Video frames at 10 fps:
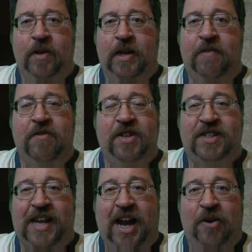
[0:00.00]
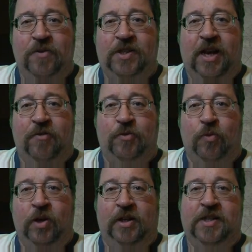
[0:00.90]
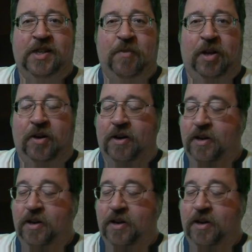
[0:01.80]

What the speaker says: Even the sound sounds really similar.